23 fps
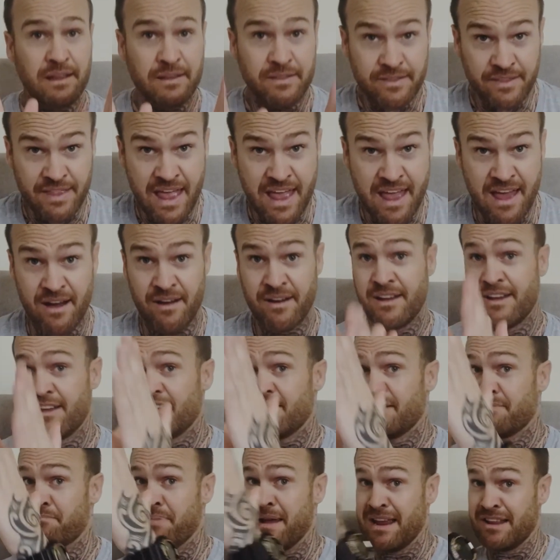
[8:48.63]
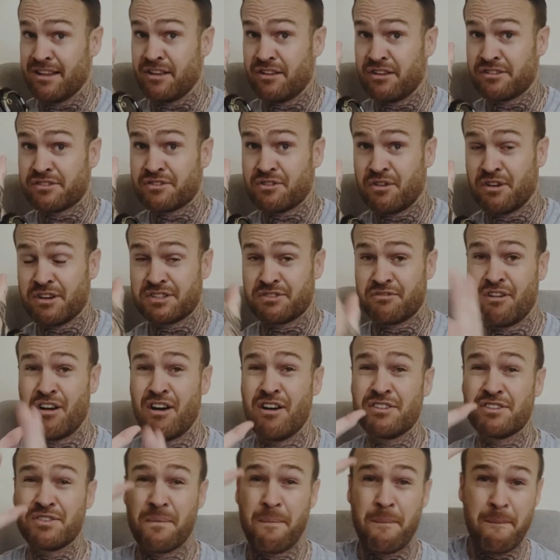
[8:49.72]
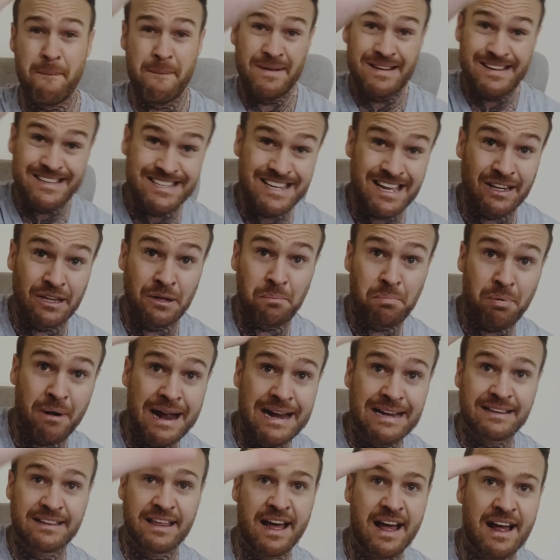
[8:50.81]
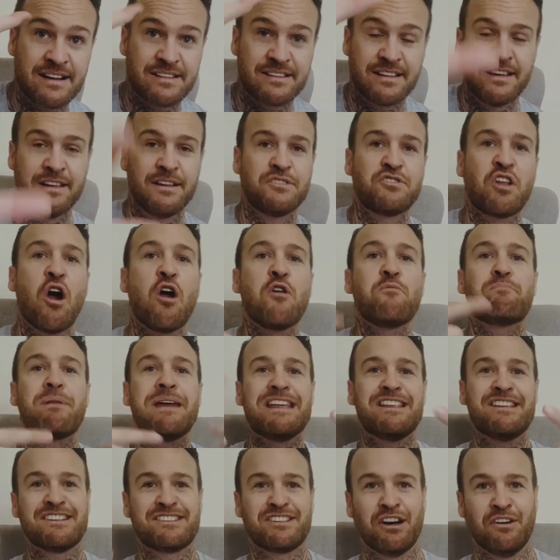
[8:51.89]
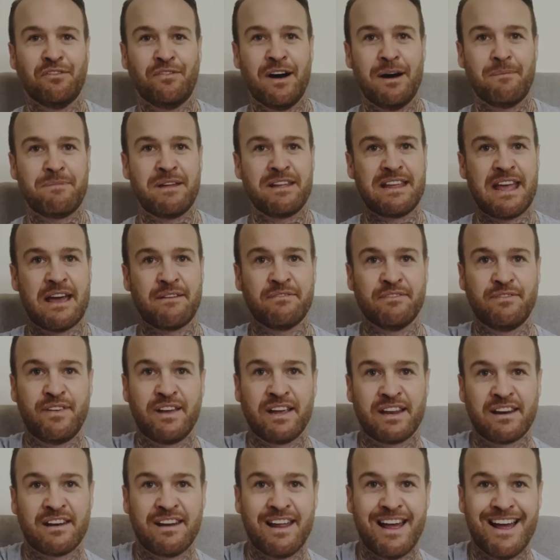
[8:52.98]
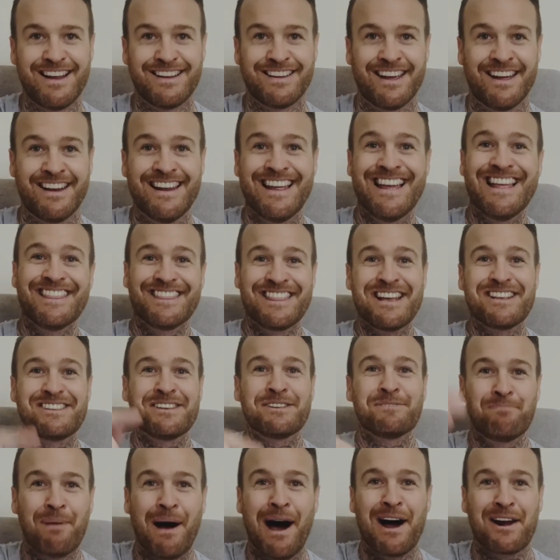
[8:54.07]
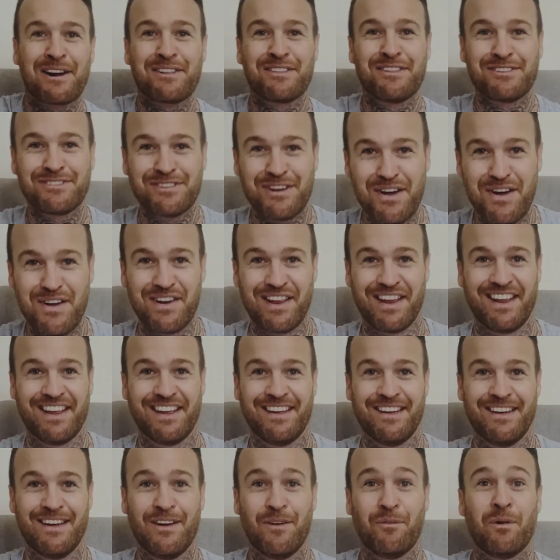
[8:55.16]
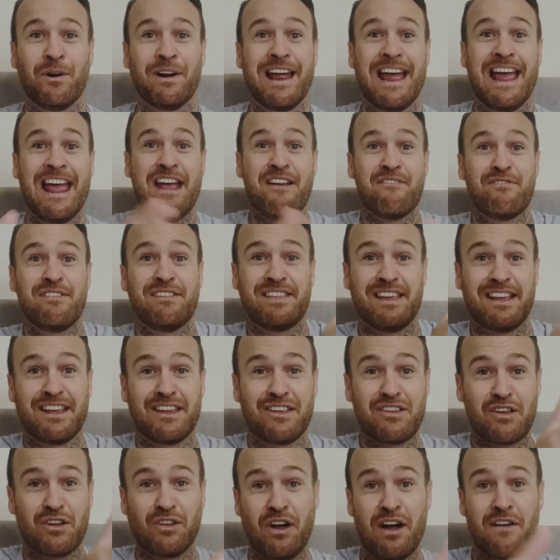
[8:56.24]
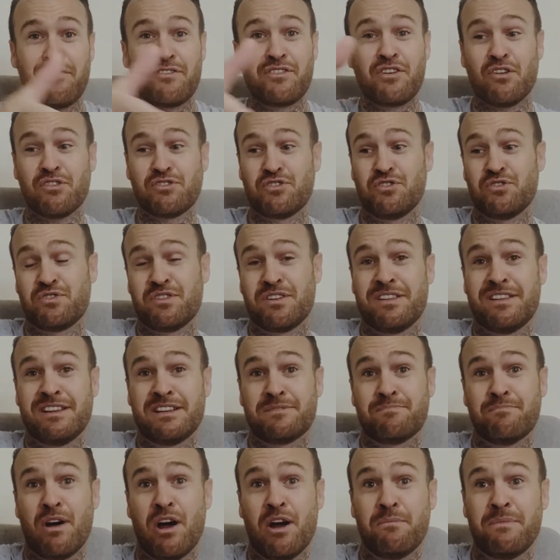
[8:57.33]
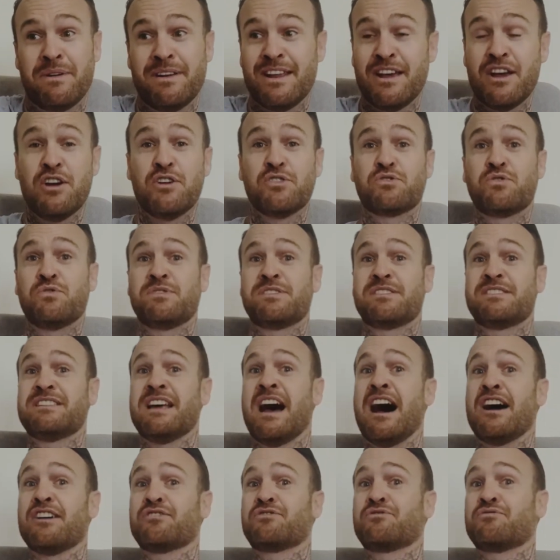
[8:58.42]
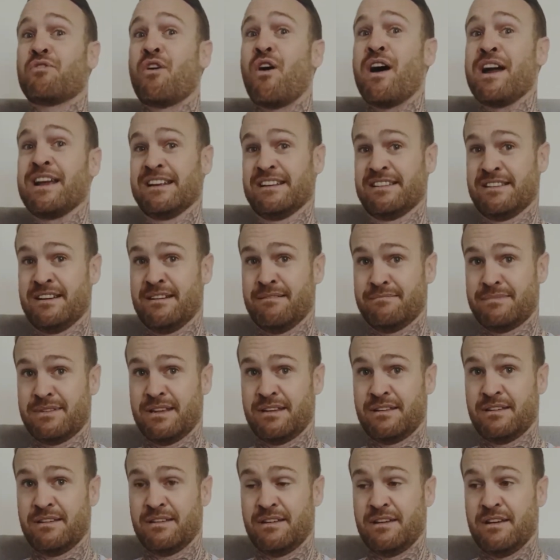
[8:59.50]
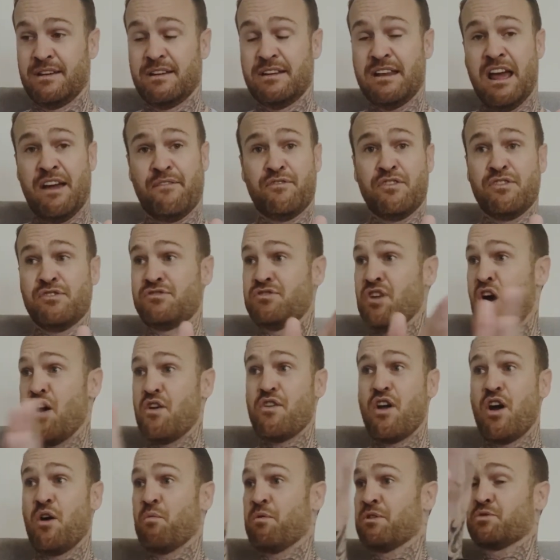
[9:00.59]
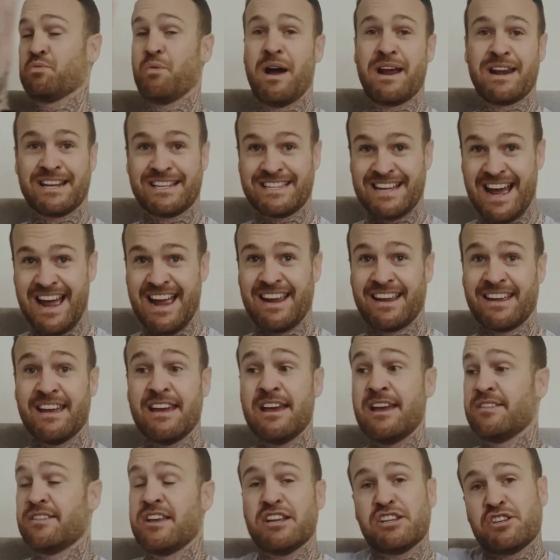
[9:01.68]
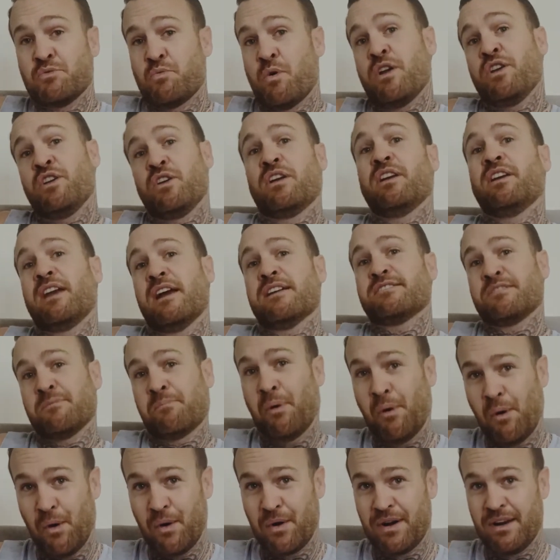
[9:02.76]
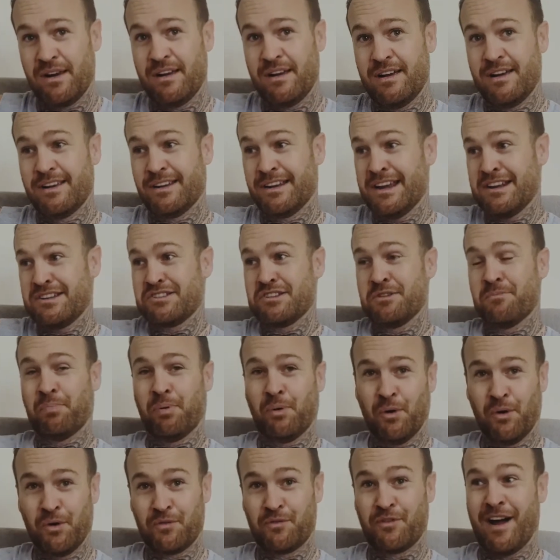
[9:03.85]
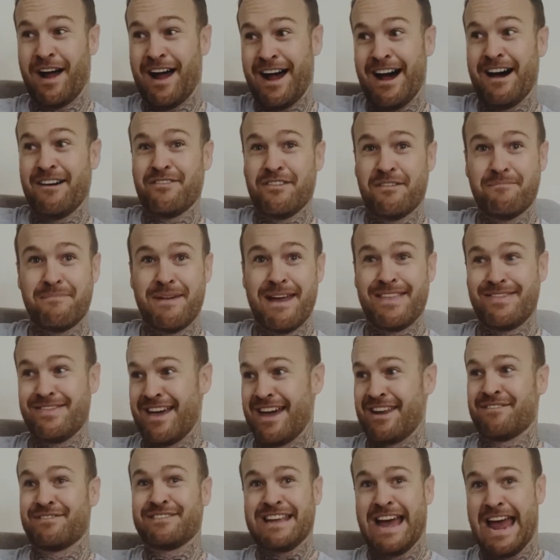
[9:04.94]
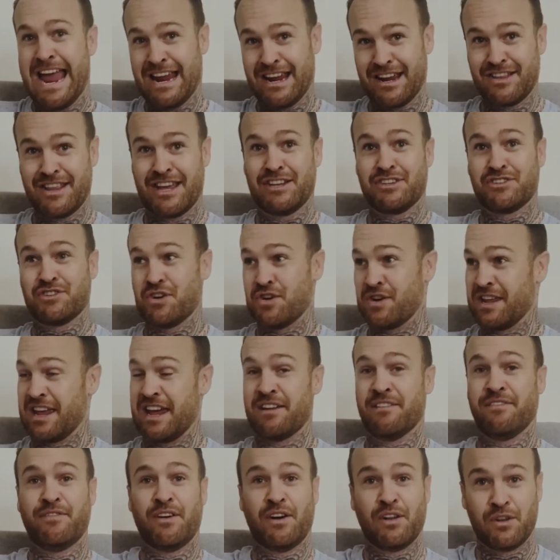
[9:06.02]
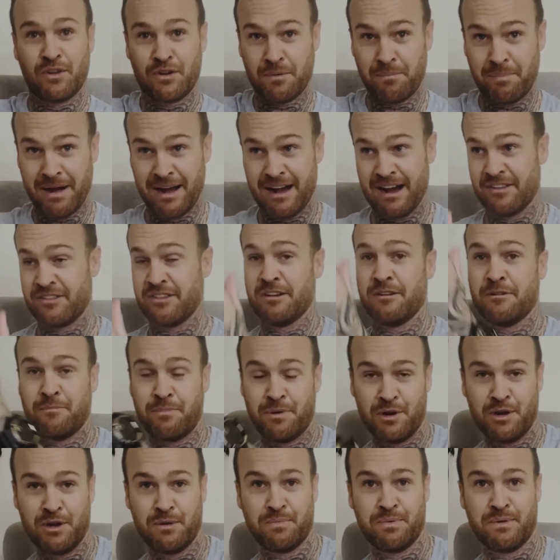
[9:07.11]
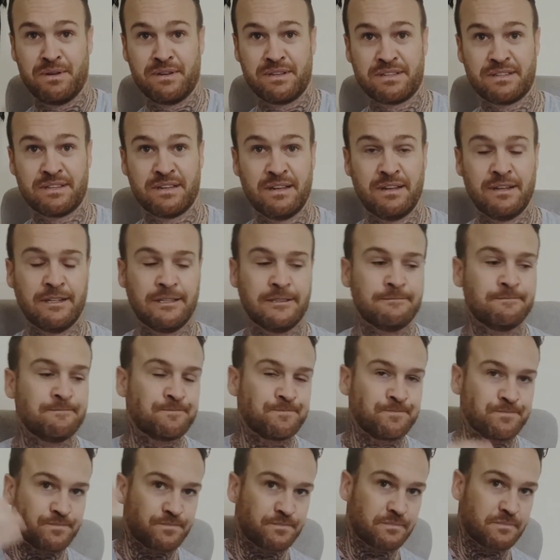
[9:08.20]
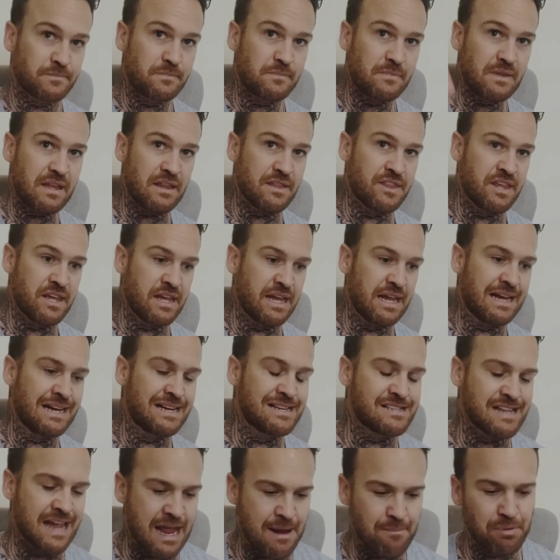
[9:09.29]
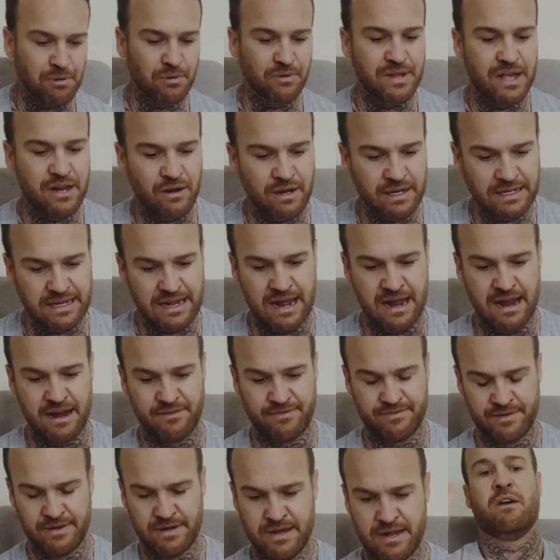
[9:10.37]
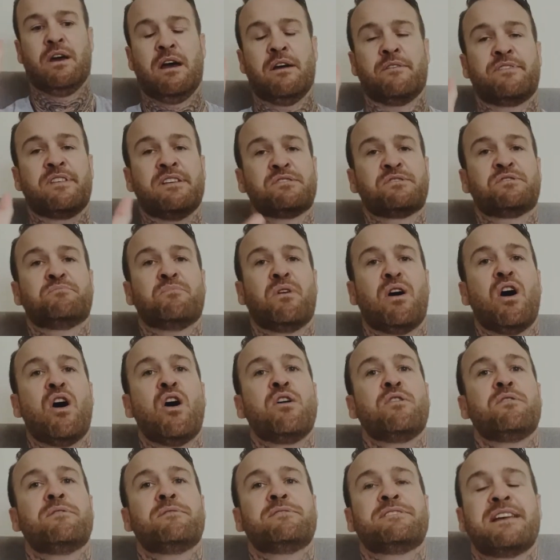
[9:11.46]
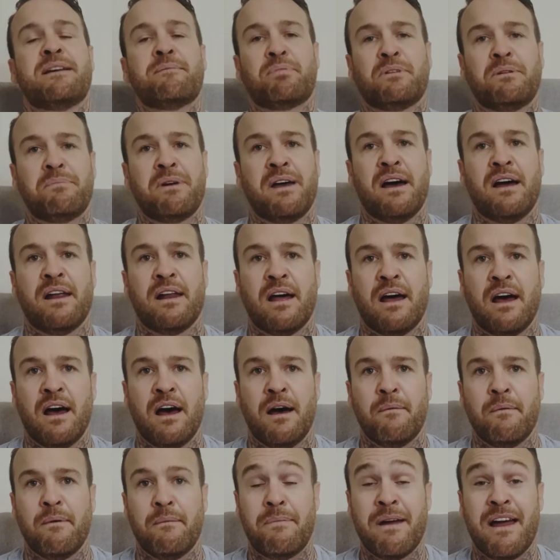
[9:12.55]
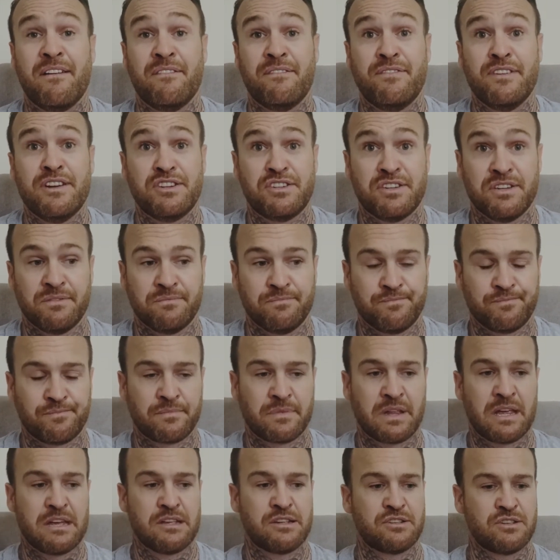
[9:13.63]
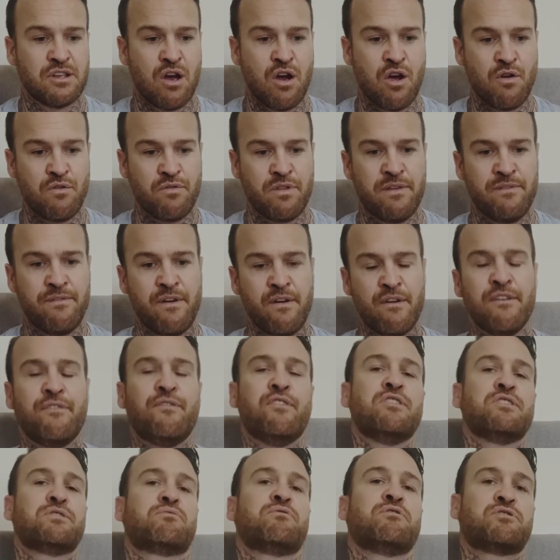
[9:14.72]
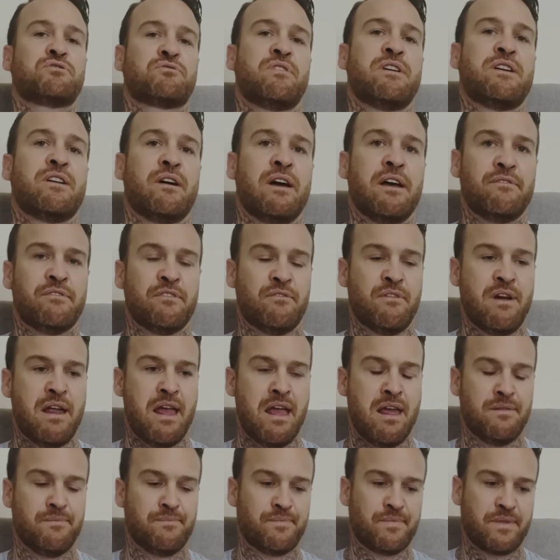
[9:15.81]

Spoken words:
Now, being at those crossroads, celebrate that. Don't beat yourself up that you haven't figured it out yet. This is part of the journey. Everything in your life got you to this moment to start trying something. Now, if you don't know which way to take, this is where you can get support. Get support for other men that have taken that journey and followed a path and a purpose. The example that I gave, this is my own example about vision. So the very first retreat I ever ran,